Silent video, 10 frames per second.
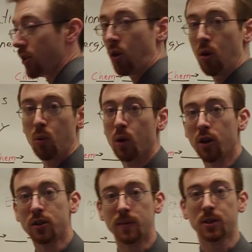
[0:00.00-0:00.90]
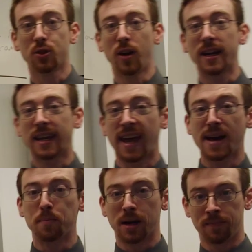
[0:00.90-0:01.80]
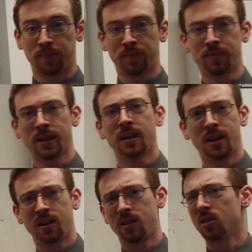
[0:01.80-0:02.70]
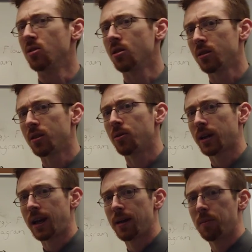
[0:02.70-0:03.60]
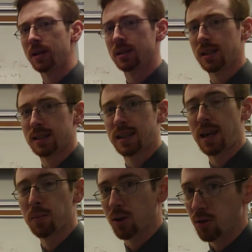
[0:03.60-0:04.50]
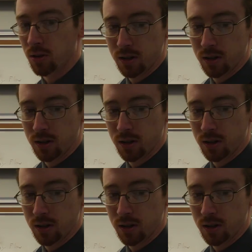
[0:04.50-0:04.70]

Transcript: the whole words, I'm just going to write chem. You don't know what chem is, that's chemical.